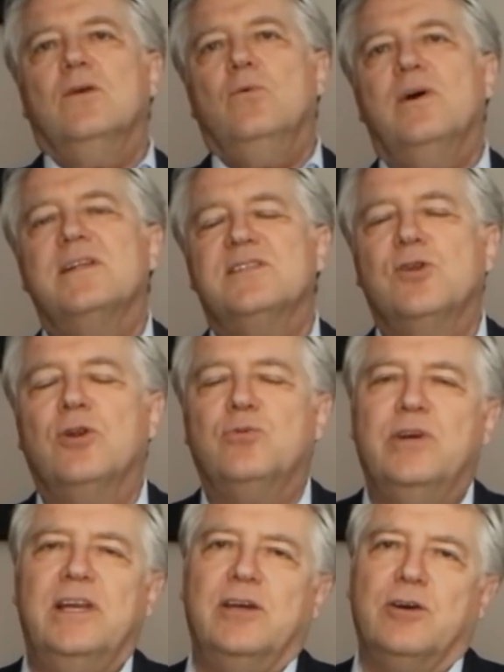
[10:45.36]
Well, it's not
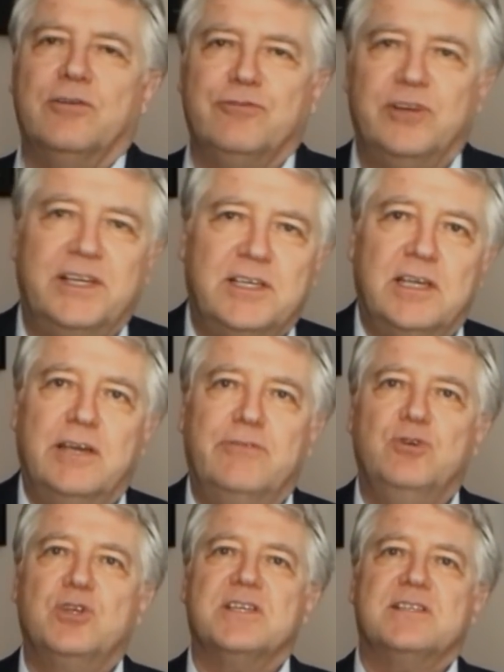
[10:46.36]
really conflicting if
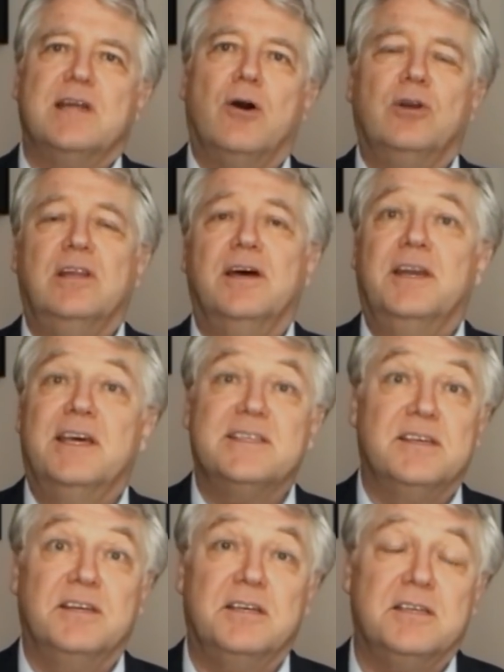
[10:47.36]
you just outline as
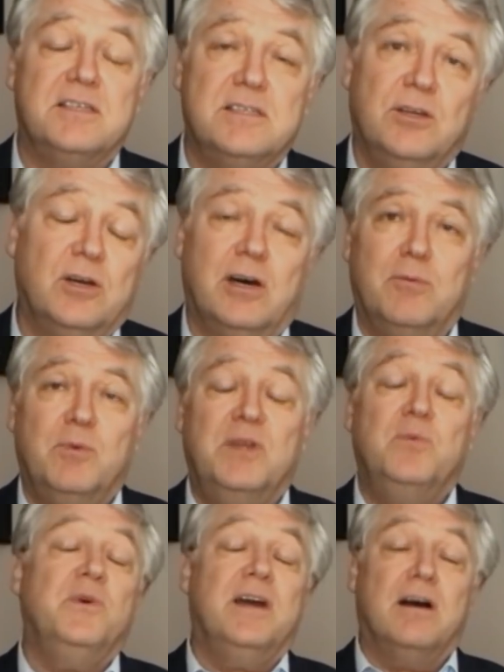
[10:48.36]
it is. You know, I
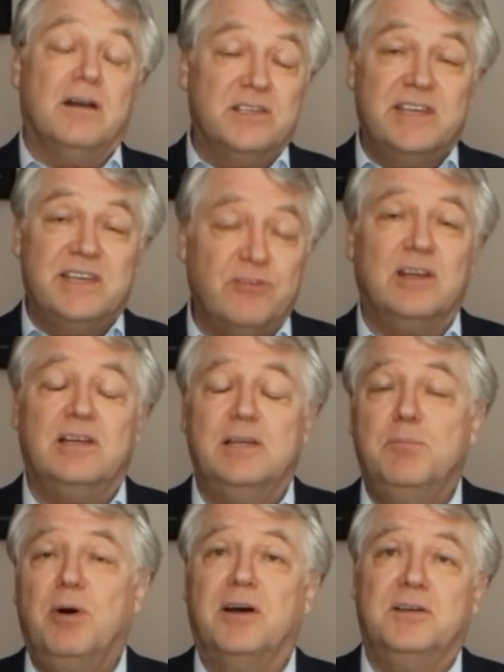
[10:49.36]
mean, we are definitely
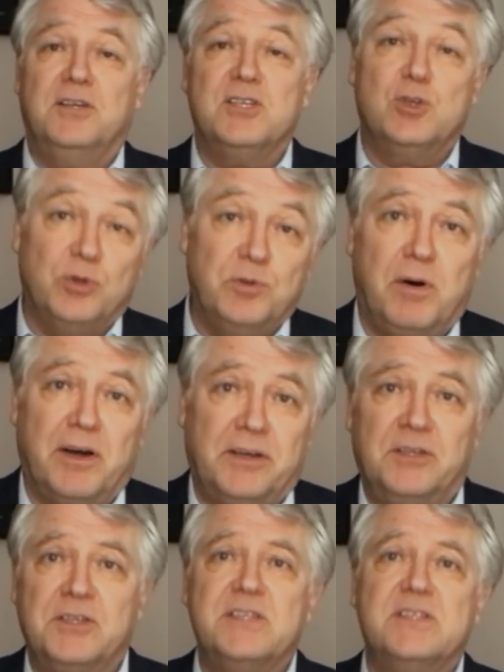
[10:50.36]
partners, good
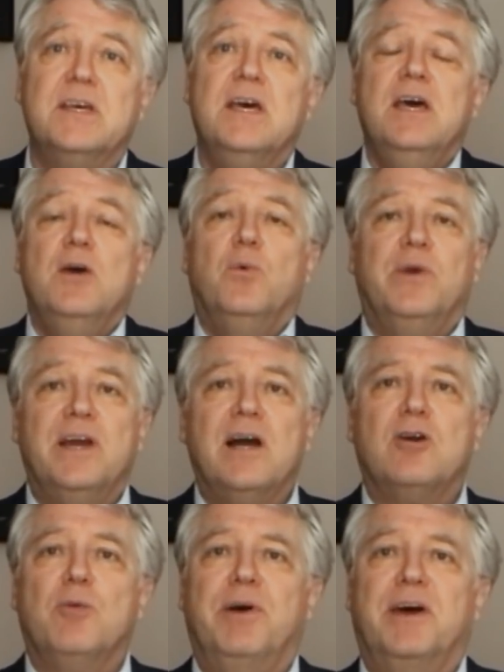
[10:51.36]
partners we are
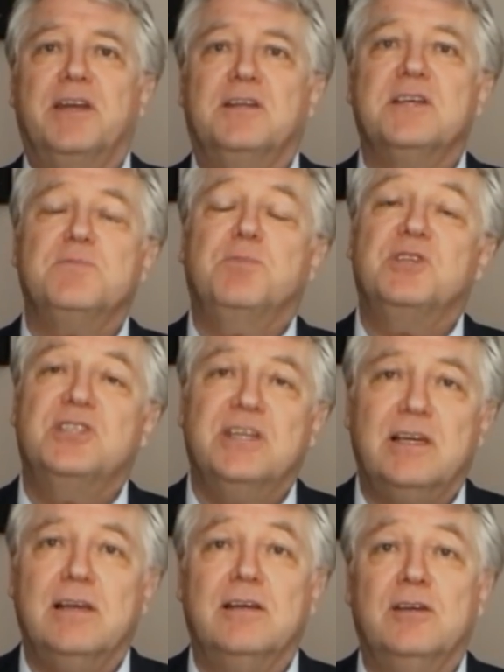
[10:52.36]
competitors,
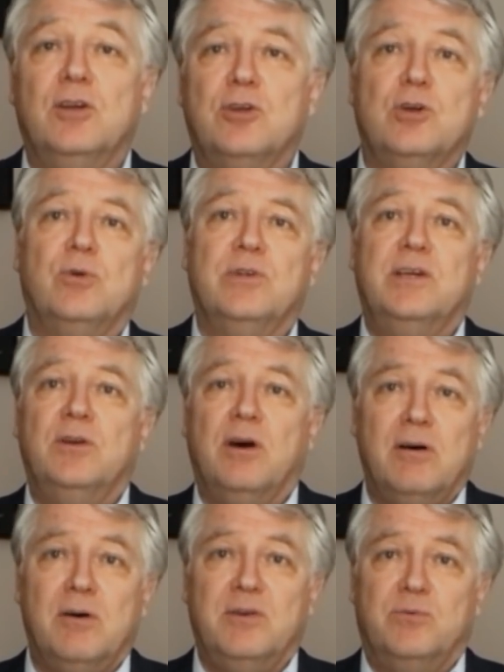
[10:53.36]
particularly not only in
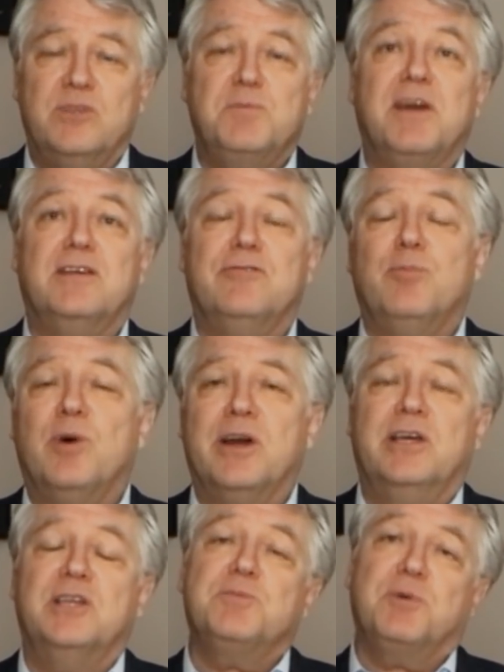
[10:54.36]
our respective
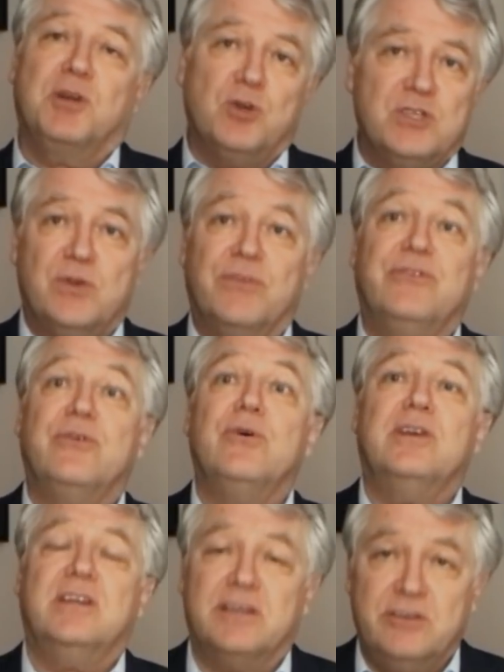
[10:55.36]
markets, but also in
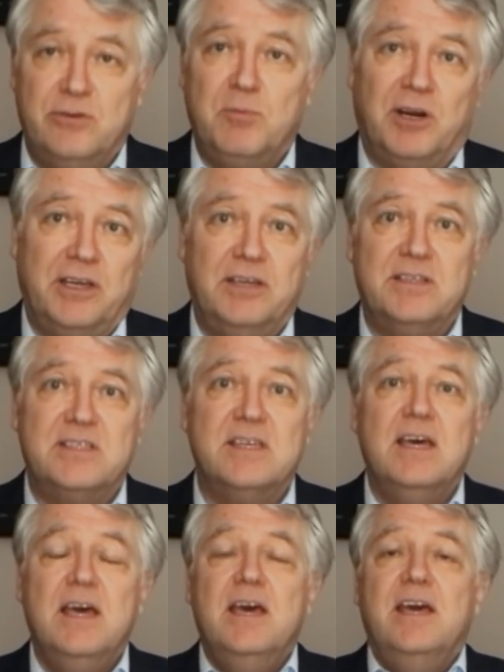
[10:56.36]
third country markets.
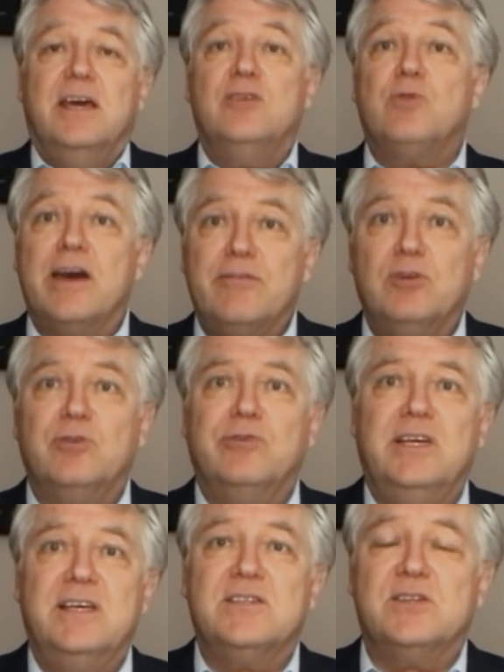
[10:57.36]
And rivalry
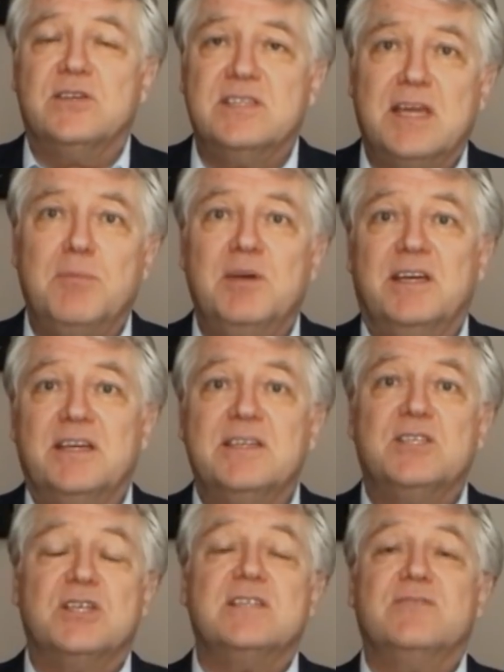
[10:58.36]
is systemic, it's
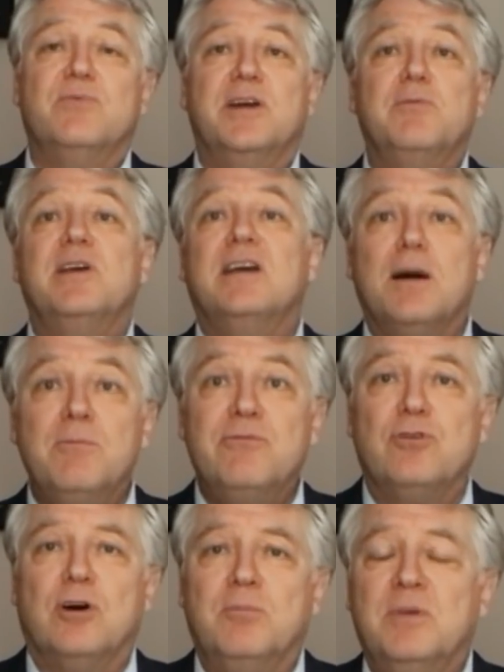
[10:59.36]
just where we come
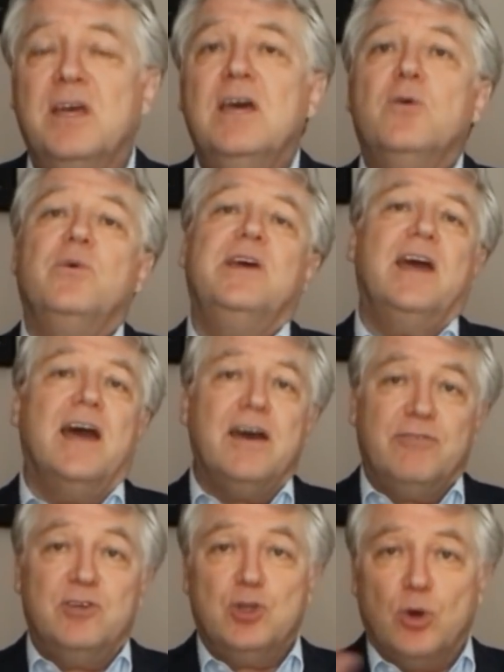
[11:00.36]
from. We have
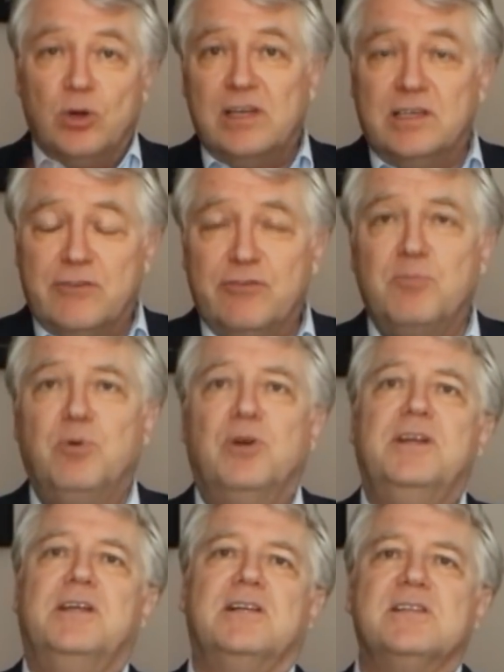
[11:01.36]
a totally different
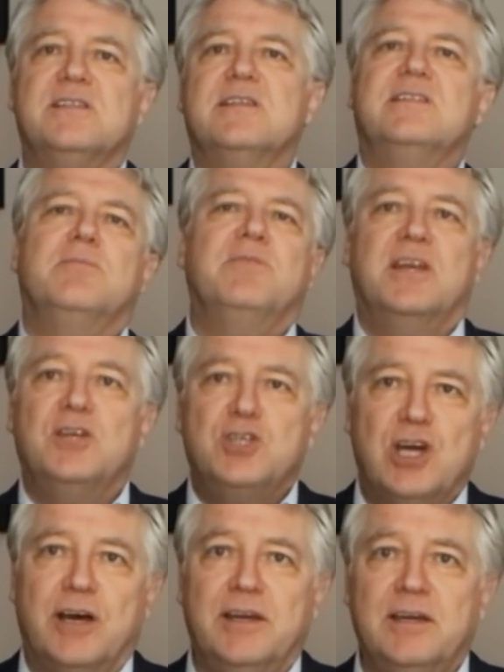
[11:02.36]
political system than
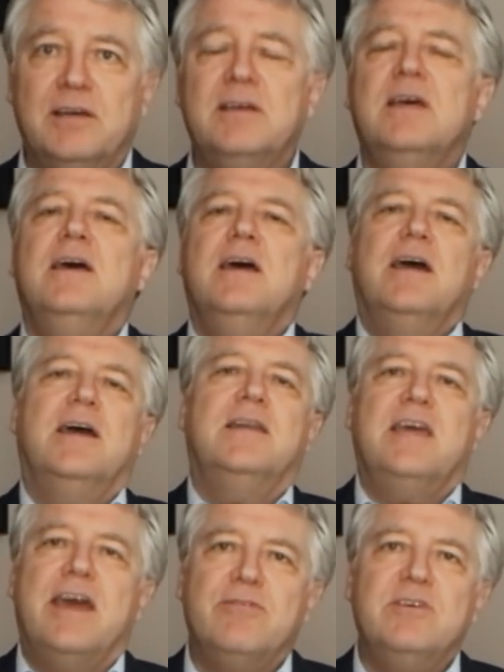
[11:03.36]
China. And
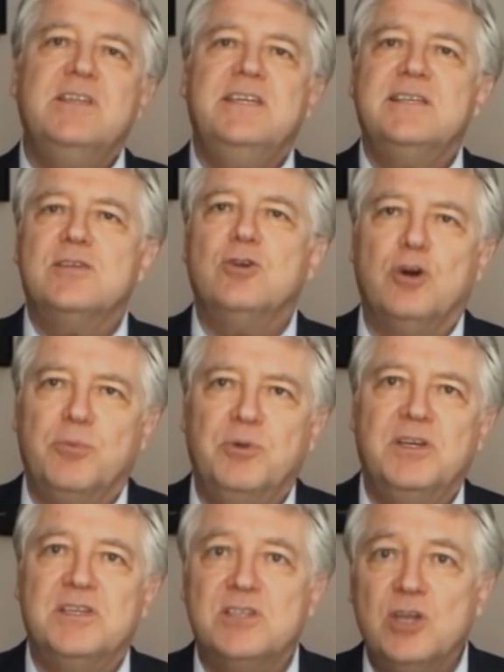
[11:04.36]
every decent
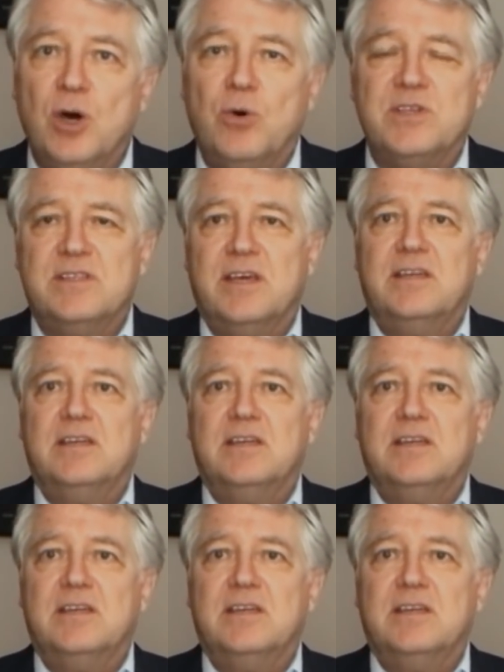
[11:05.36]
communist knows that